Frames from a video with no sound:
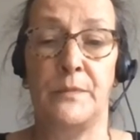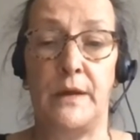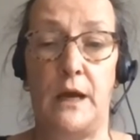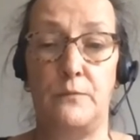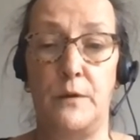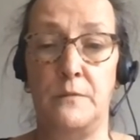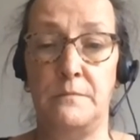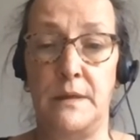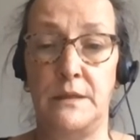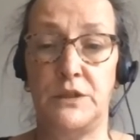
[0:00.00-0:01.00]
I won't
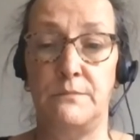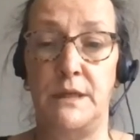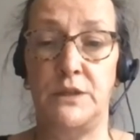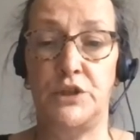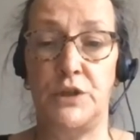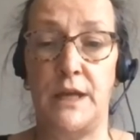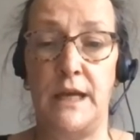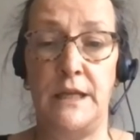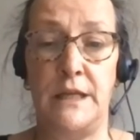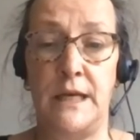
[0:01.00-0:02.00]
men mention
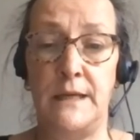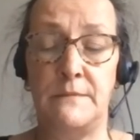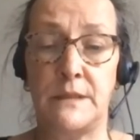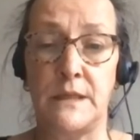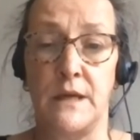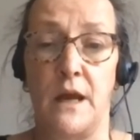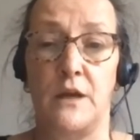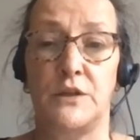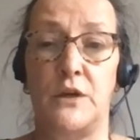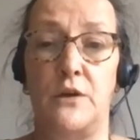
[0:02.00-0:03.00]
any names,
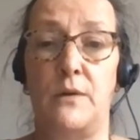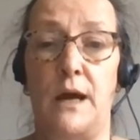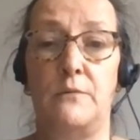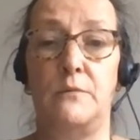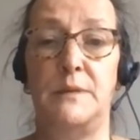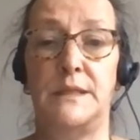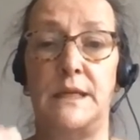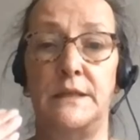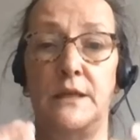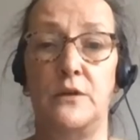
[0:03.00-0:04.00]
so I will be
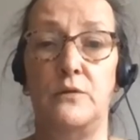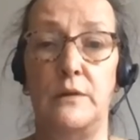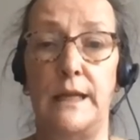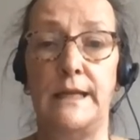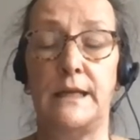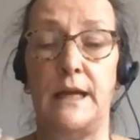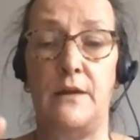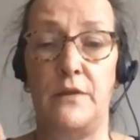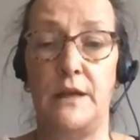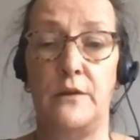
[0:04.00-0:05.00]
sending you the link
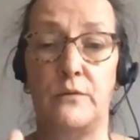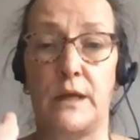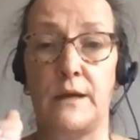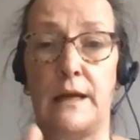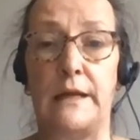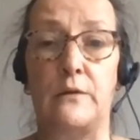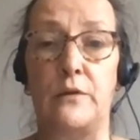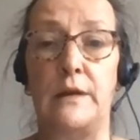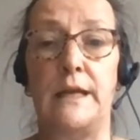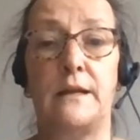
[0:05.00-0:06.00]
and then you can click on
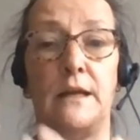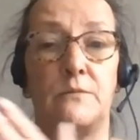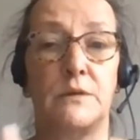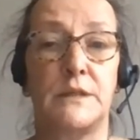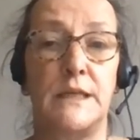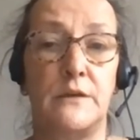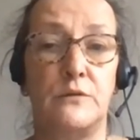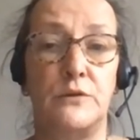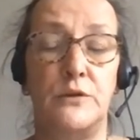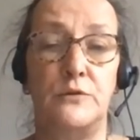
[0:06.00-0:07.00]
the link. It will take you
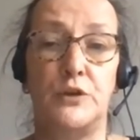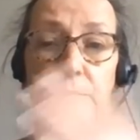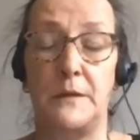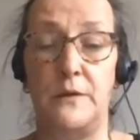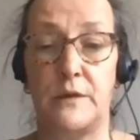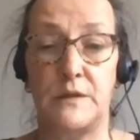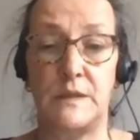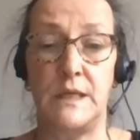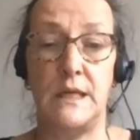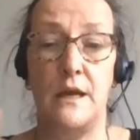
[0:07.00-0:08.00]
to YouTube and you can
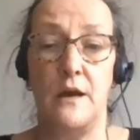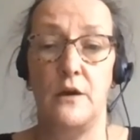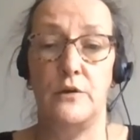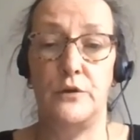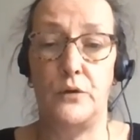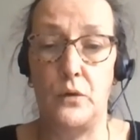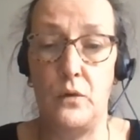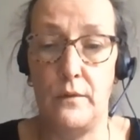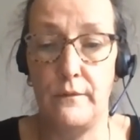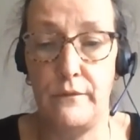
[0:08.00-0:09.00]
see your
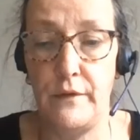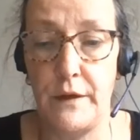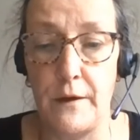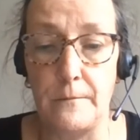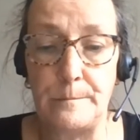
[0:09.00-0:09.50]
video.